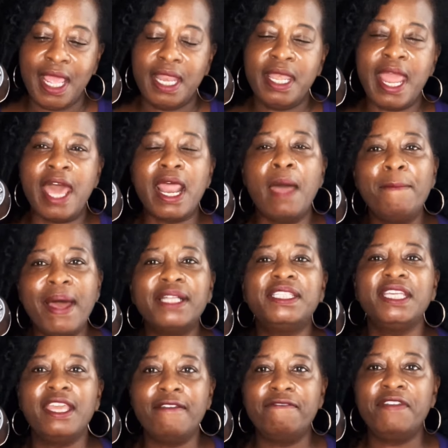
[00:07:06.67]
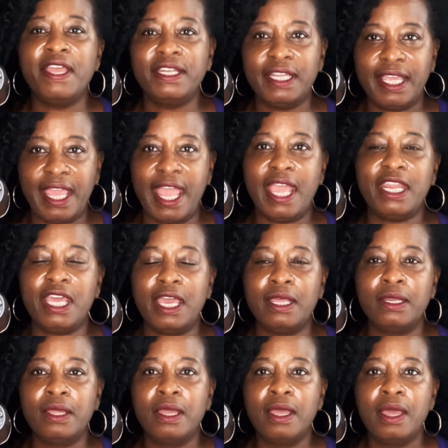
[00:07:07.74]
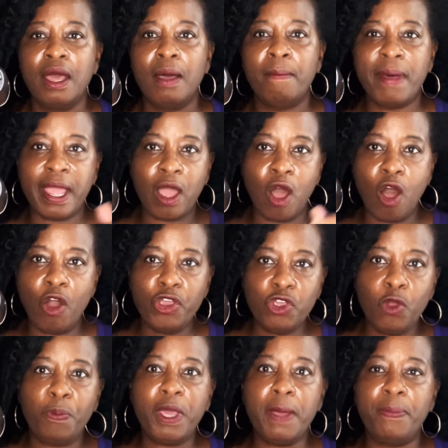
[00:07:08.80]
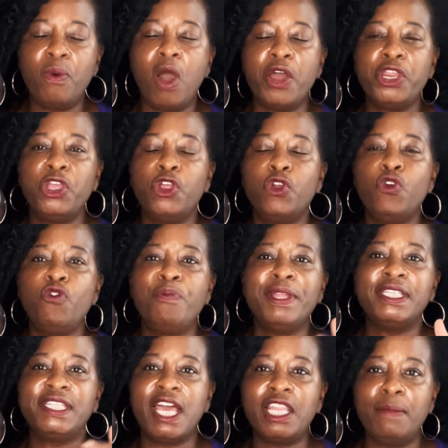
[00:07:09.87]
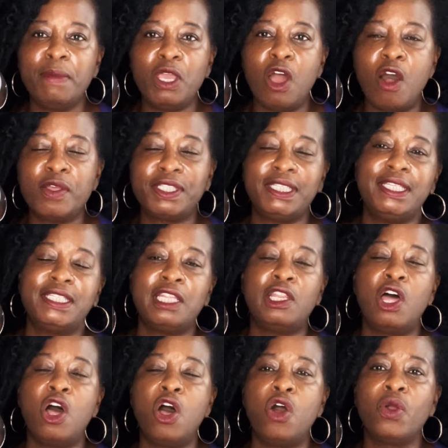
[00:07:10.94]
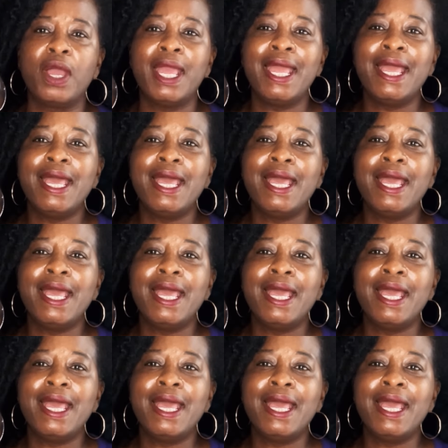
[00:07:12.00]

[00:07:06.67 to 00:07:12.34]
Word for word: Now, I'm about to get vindicated by all you people out here who've been telling me all season long,